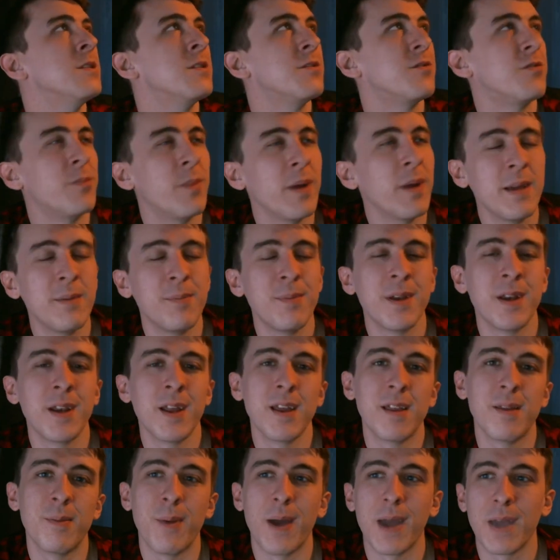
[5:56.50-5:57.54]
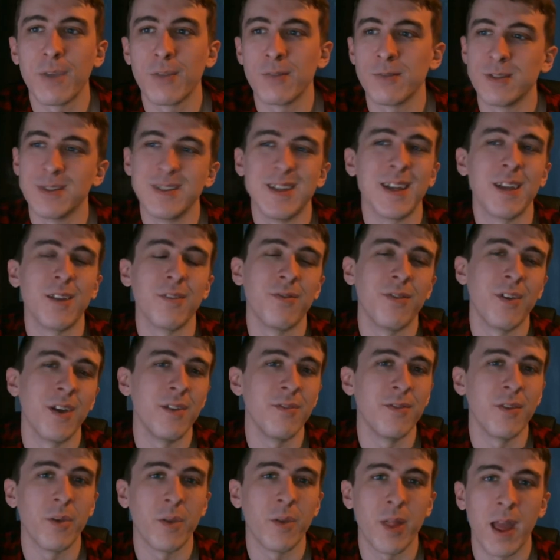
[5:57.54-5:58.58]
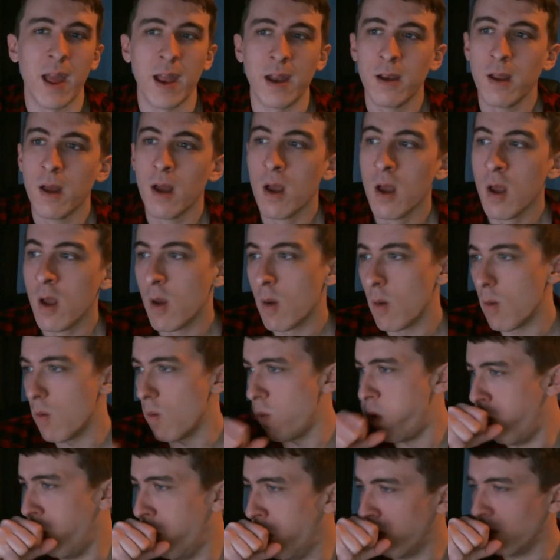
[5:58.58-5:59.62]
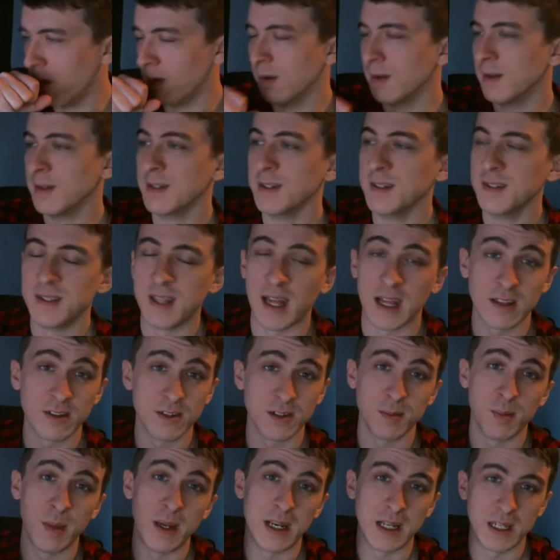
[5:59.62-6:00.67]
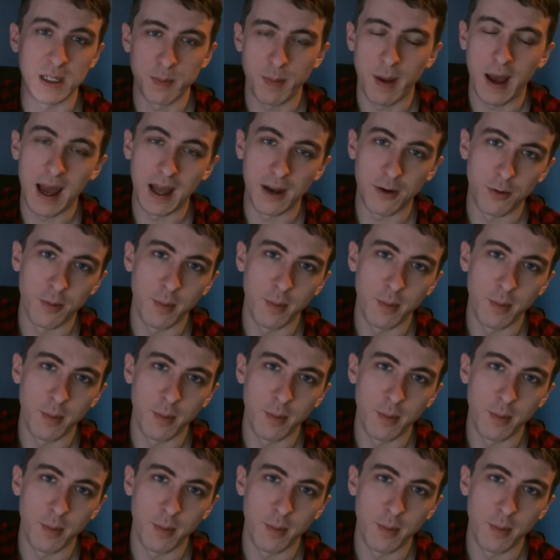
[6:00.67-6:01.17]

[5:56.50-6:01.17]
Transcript: For me, Midnight Tobacco is like a 5 out of 10. That doesn't mean it's bad.